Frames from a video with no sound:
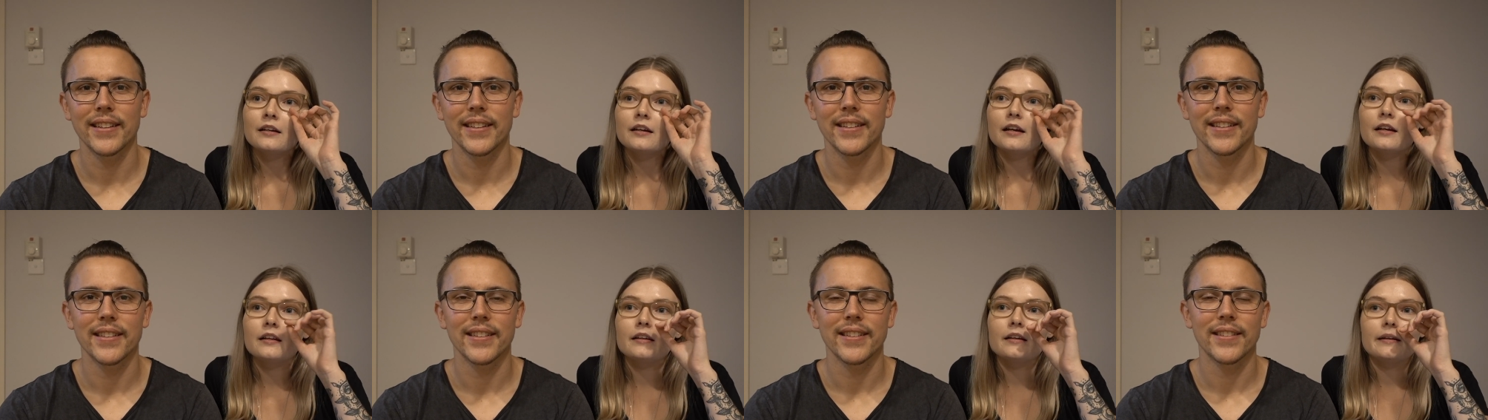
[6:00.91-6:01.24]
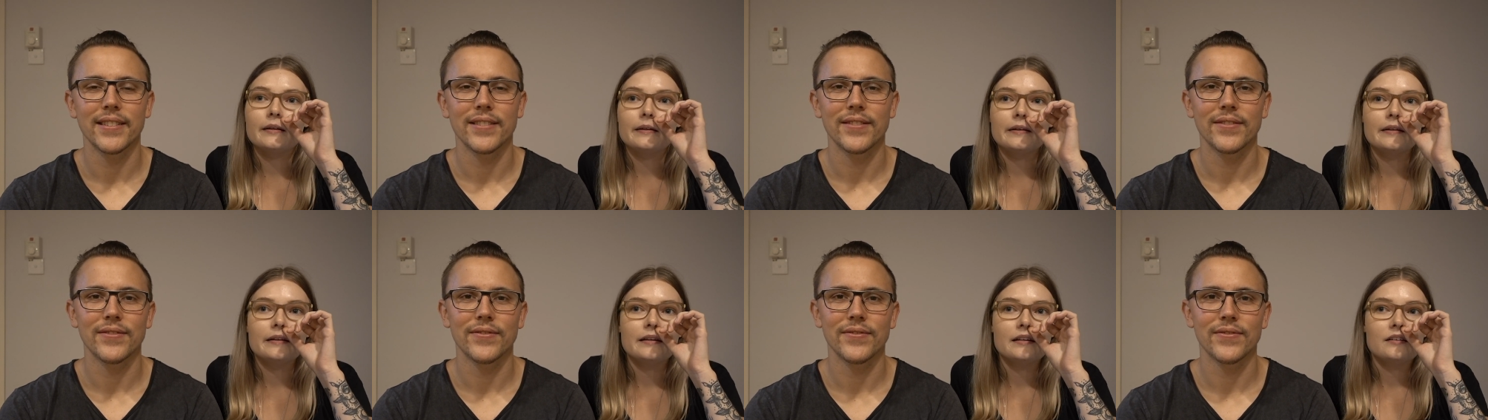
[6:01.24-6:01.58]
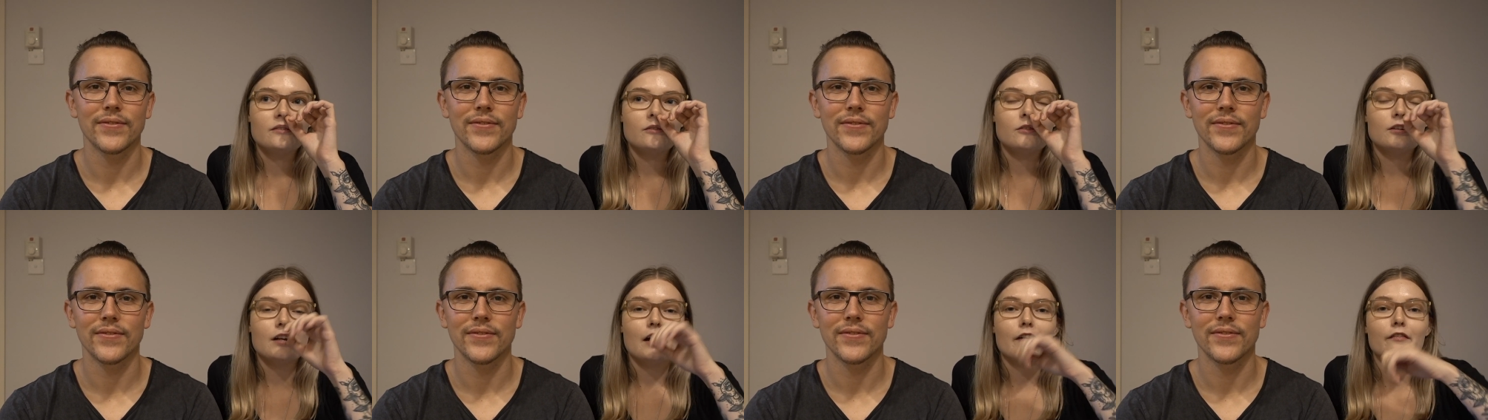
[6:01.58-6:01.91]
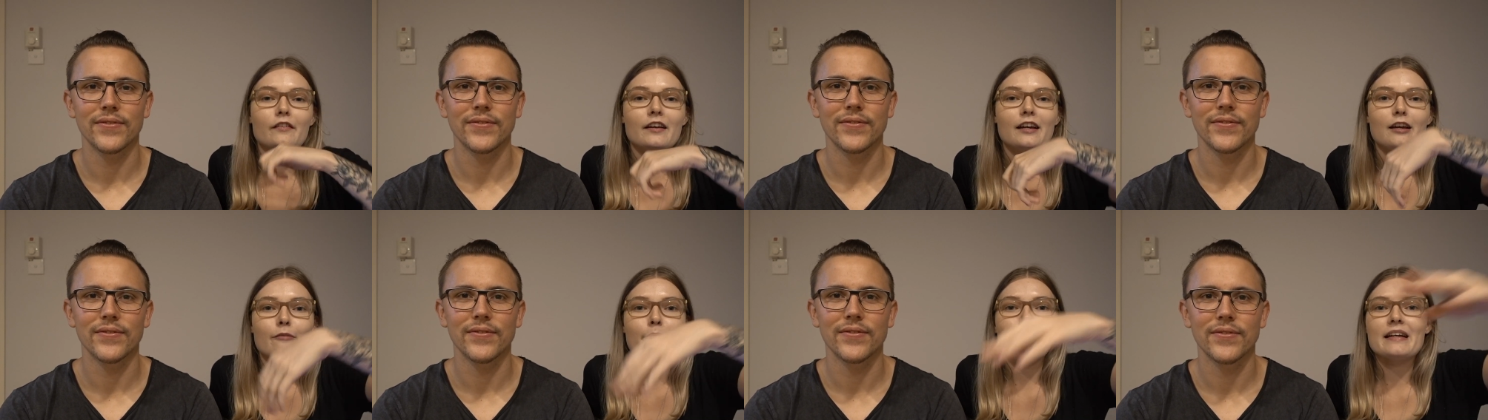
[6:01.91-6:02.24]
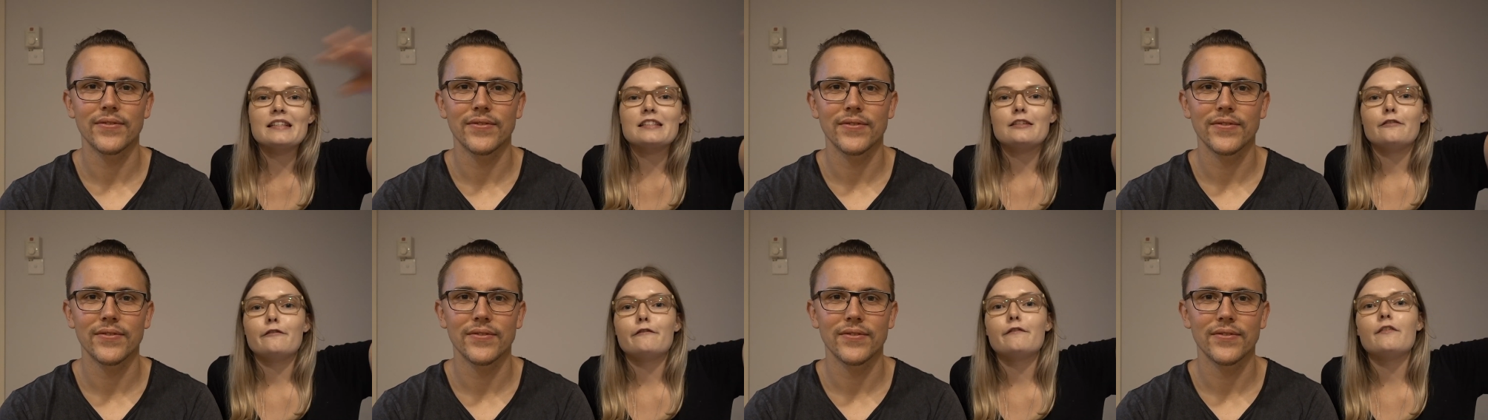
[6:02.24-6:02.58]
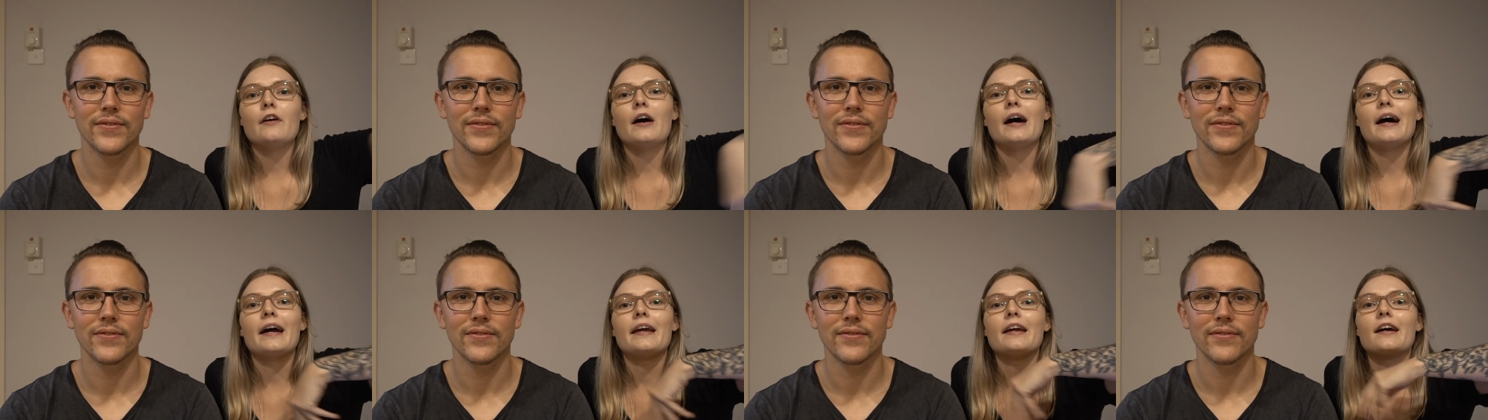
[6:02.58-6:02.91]
Speaker 1: And then we would have like a massive
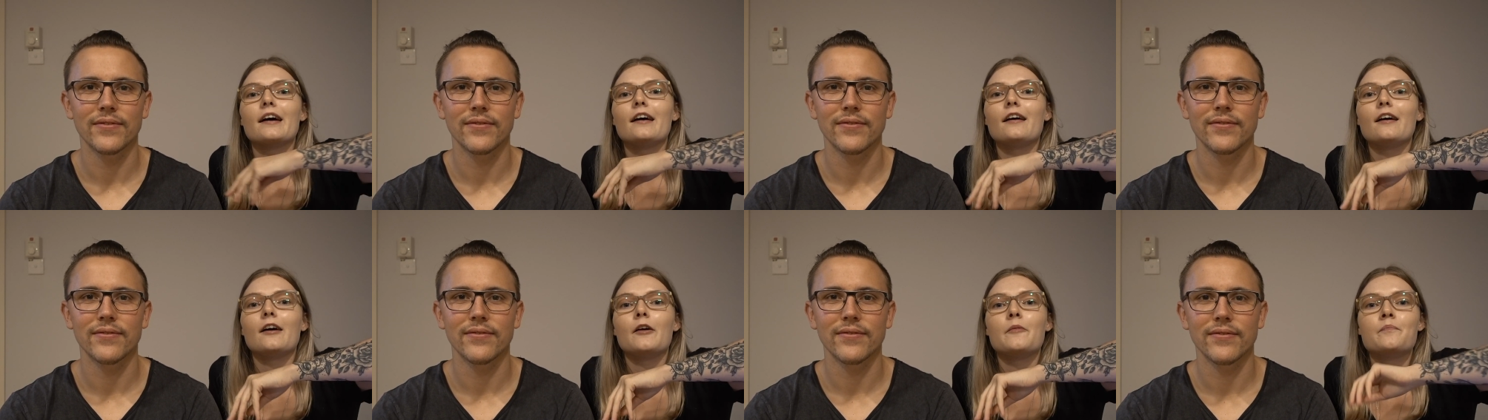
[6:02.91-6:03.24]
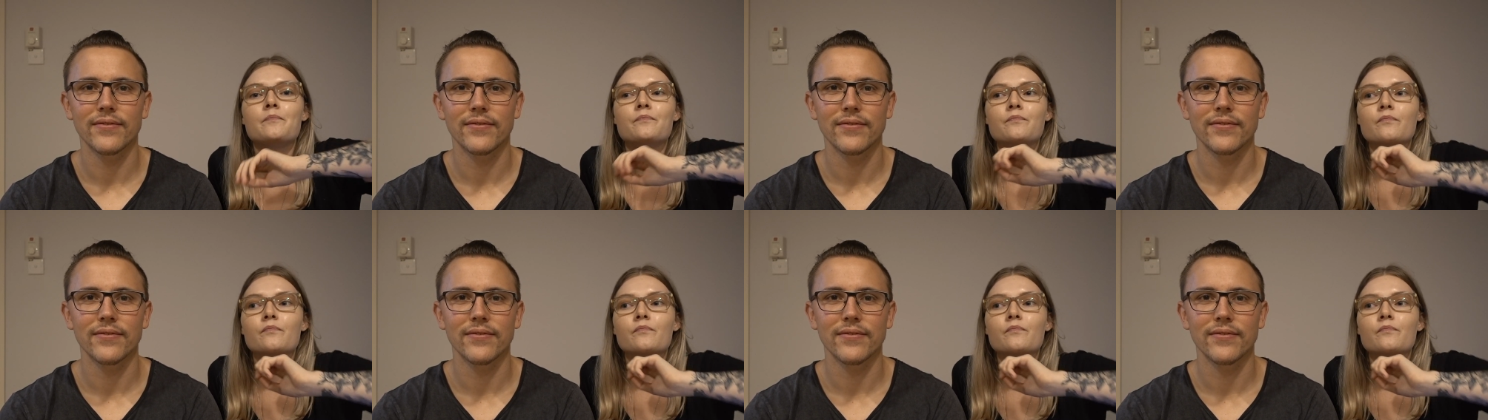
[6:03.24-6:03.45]
fire.